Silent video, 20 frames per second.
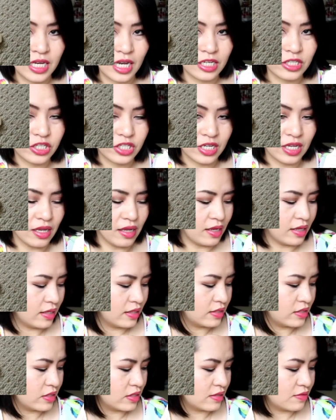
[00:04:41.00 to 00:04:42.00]
touch it.
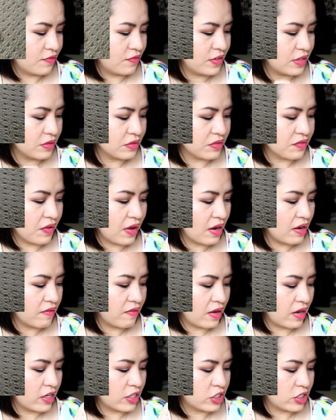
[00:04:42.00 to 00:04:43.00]
It just feels
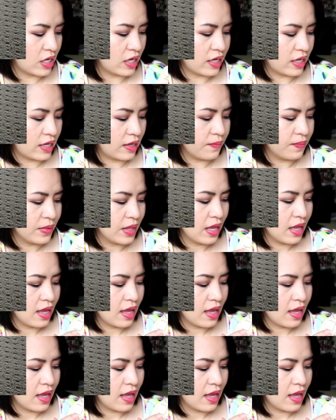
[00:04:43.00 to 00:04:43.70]
very, very chunky.